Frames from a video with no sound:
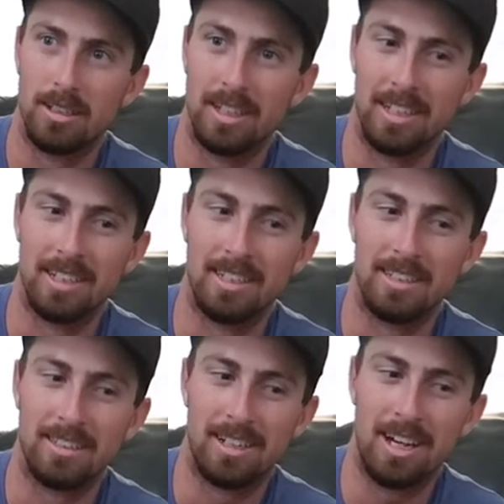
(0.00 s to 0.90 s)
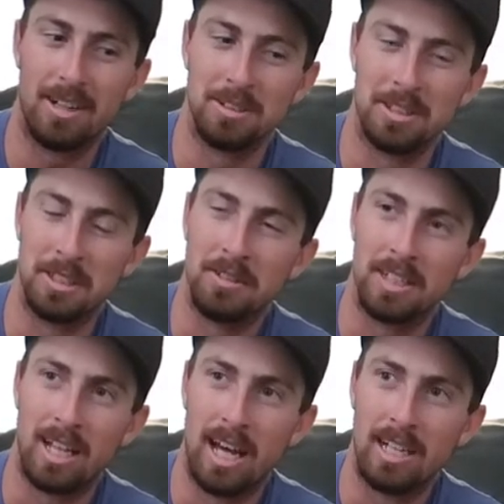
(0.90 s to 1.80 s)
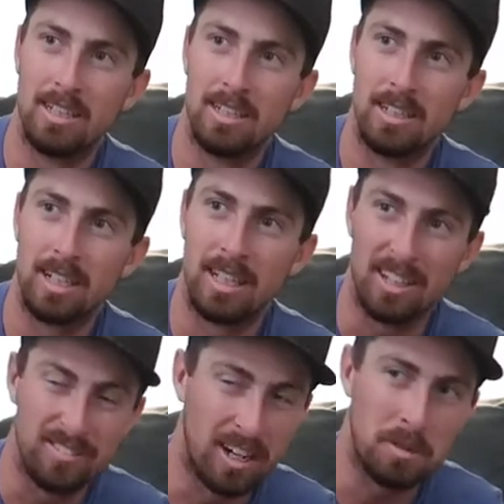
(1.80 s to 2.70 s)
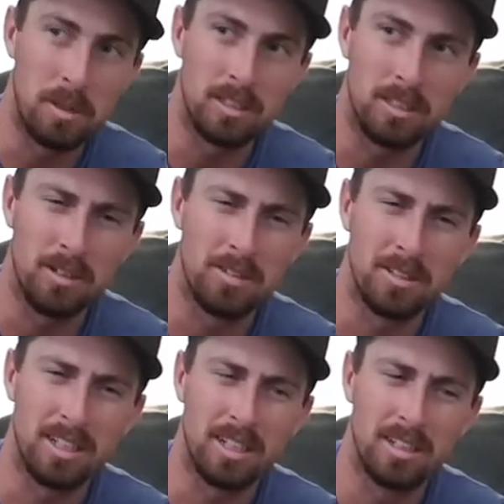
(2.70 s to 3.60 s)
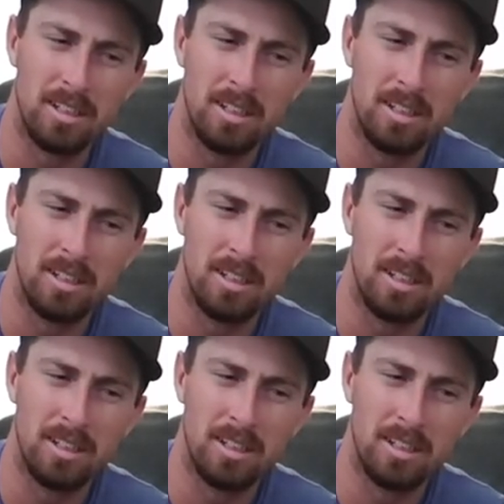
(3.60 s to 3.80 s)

And I was doing that and like find my stuff and I was like,